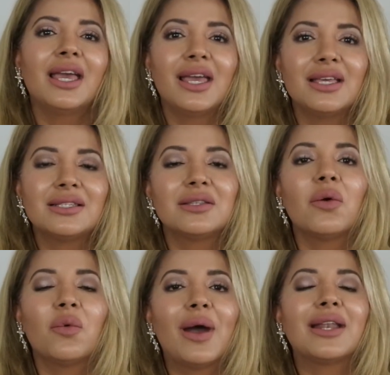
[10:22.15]
is
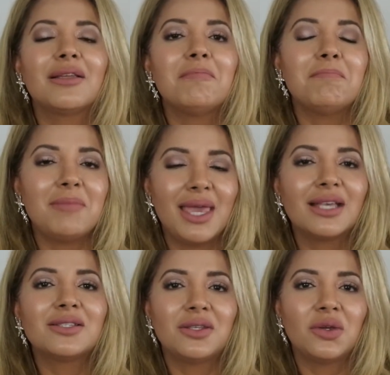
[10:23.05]
what
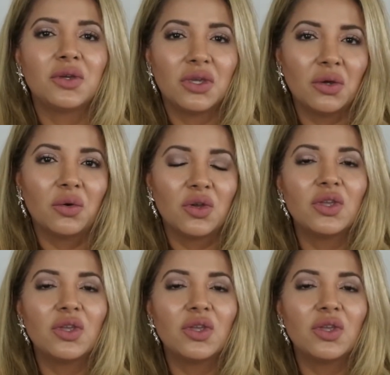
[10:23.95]
makes you you.